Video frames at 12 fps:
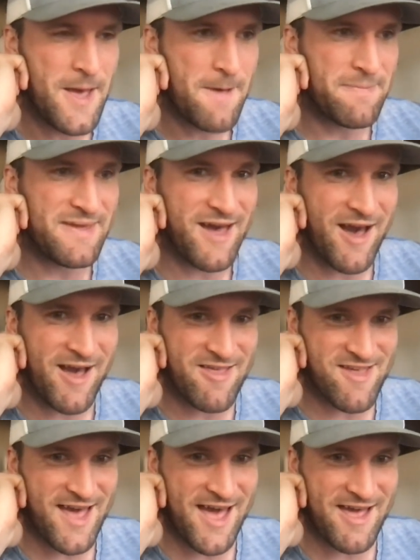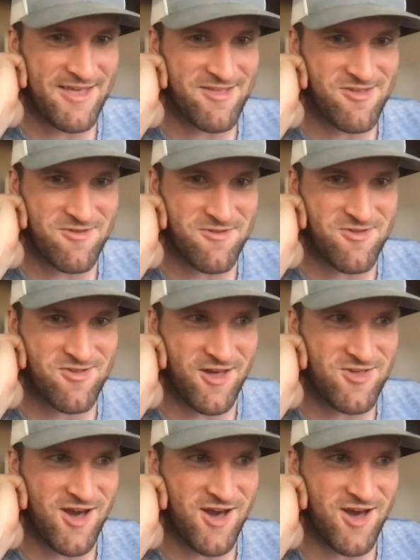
because it has such